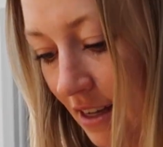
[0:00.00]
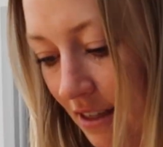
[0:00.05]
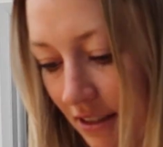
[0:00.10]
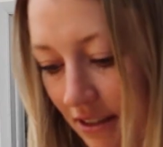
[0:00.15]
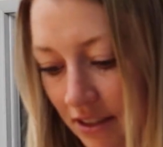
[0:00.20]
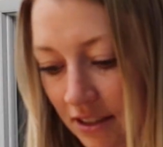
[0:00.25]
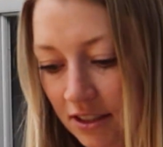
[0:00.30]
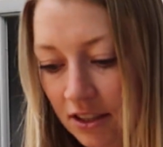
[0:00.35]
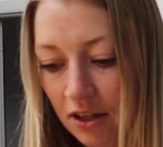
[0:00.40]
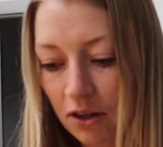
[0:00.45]

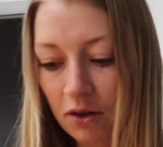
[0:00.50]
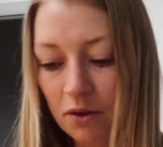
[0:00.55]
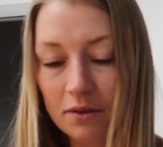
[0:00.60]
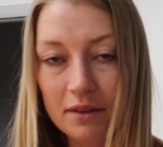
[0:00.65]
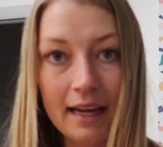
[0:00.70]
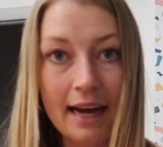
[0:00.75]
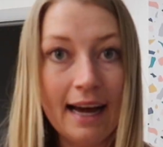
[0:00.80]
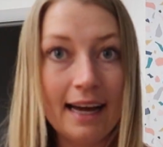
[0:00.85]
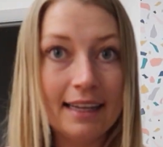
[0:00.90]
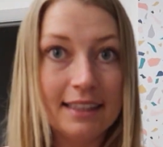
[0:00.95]
So
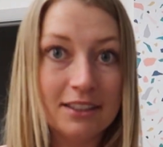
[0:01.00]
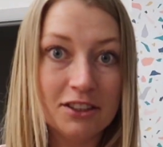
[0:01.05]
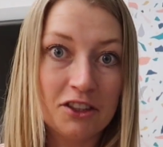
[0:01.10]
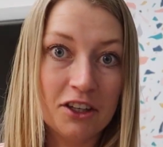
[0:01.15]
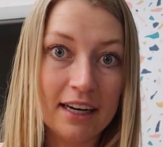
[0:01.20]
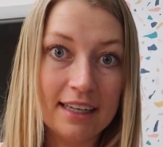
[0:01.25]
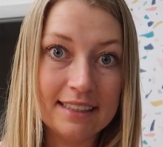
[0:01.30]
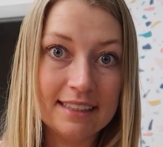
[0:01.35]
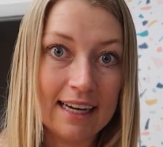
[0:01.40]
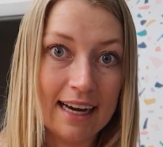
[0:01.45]
that is
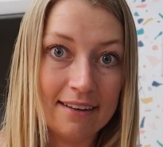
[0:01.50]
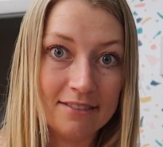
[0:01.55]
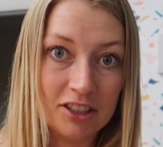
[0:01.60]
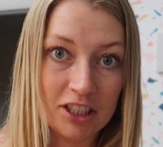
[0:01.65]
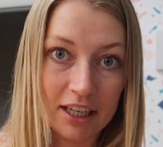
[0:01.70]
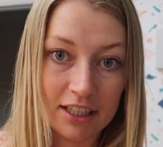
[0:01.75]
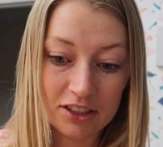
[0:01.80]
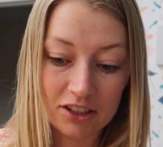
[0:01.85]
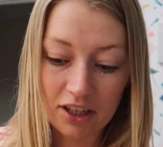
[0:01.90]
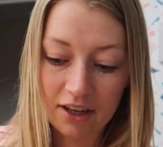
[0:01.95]
great to have
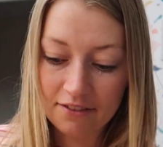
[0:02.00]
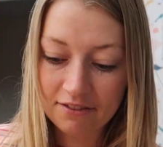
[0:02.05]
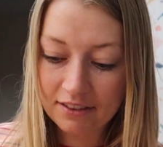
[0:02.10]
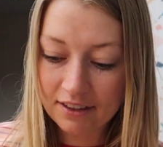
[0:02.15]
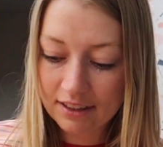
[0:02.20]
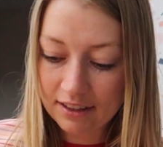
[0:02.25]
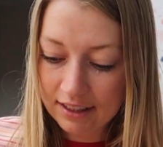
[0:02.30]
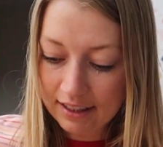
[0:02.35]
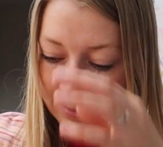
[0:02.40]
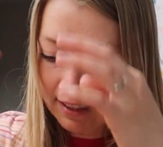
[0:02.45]
checked off
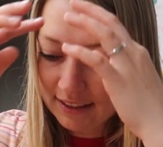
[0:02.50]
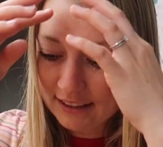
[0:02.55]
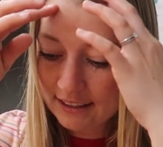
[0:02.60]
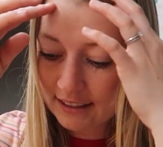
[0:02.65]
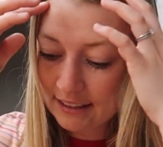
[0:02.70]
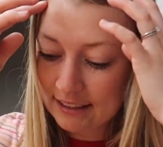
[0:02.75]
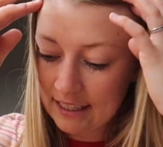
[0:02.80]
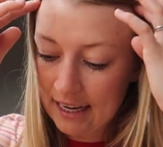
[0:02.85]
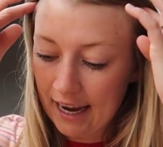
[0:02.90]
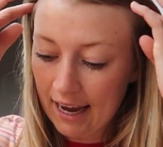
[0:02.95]
the
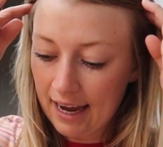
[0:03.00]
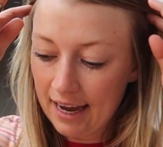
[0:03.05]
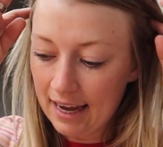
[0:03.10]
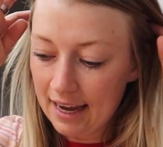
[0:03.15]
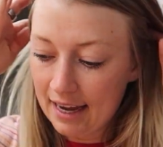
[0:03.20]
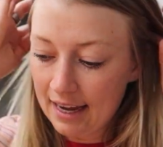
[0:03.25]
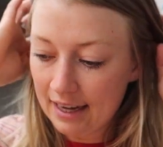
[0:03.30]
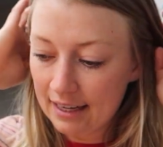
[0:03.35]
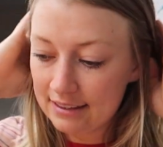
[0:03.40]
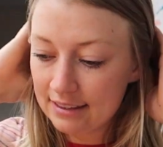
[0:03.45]
list,
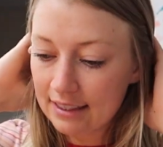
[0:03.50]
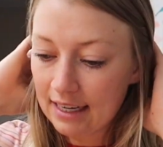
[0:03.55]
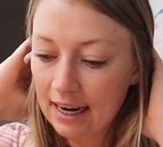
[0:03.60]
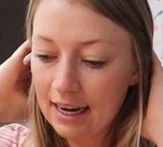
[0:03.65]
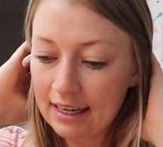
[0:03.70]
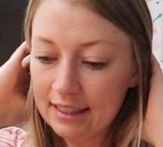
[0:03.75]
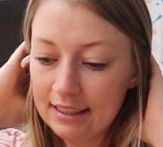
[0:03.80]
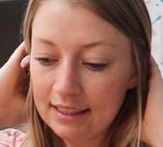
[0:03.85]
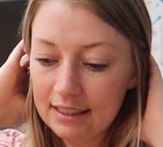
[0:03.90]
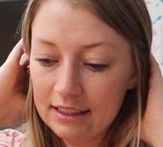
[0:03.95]
and
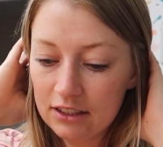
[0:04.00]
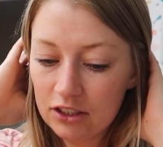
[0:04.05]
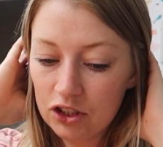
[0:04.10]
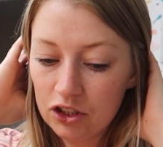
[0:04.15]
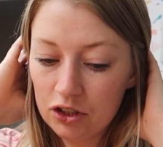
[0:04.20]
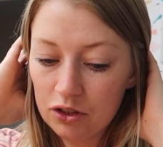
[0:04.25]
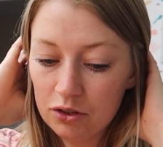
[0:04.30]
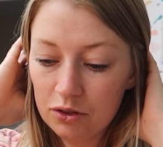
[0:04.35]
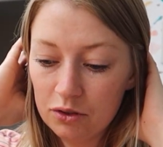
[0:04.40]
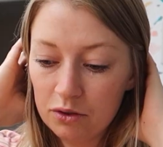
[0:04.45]
I need
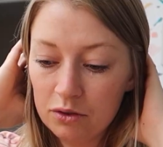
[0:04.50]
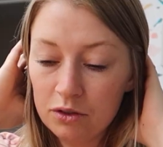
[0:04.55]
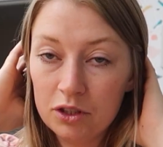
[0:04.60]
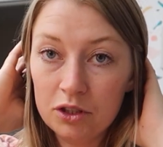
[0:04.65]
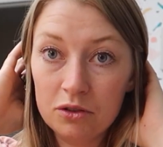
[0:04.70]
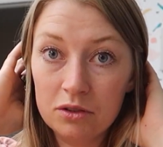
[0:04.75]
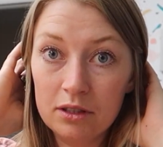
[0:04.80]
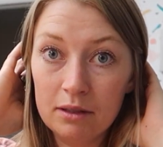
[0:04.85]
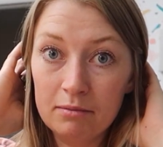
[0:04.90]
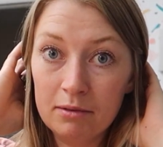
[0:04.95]
to
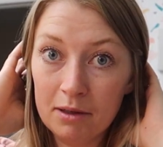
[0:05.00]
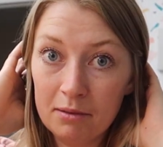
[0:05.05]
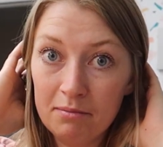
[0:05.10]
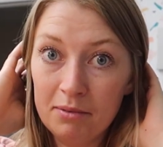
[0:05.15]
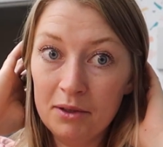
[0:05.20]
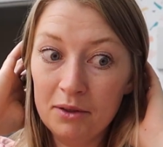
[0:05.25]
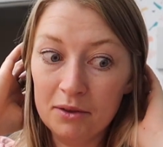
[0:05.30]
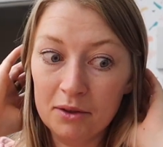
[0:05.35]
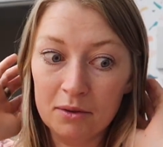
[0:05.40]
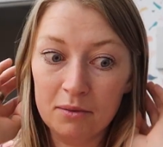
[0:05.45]
do some
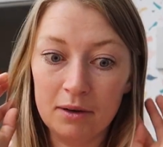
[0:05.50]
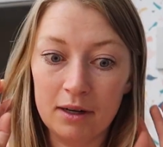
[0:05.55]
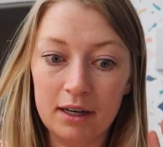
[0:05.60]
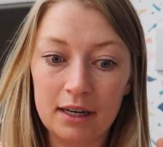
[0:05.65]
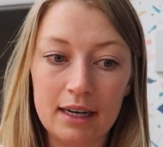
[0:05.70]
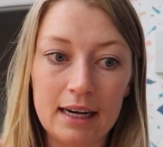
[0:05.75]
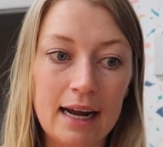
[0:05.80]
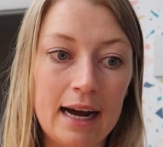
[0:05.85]
computer work